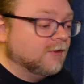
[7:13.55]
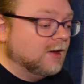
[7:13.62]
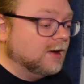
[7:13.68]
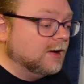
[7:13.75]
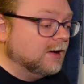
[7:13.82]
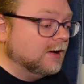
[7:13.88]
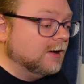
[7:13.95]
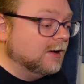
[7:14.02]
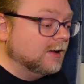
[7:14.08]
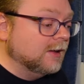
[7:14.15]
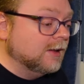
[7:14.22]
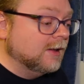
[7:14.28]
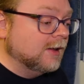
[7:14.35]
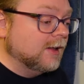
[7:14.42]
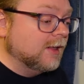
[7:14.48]

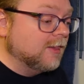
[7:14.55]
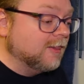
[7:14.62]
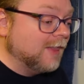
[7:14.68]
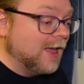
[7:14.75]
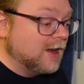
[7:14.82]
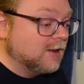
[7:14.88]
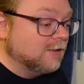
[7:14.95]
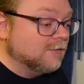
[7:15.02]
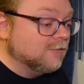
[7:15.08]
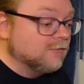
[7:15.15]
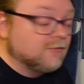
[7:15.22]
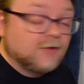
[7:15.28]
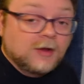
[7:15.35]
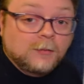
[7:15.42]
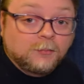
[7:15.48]
That
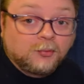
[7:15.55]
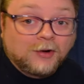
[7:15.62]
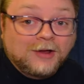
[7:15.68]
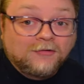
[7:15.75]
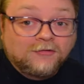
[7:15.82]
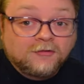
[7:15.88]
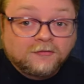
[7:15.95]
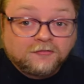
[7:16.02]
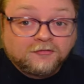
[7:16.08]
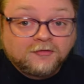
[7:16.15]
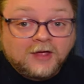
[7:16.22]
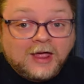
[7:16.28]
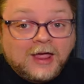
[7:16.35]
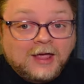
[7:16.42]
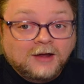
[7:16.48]
is
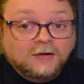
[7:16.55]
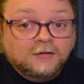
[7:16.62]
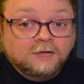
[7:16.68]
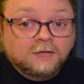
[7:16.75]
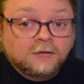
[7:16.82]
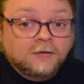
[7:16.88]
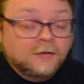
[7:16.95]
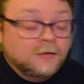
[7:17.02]
impressive and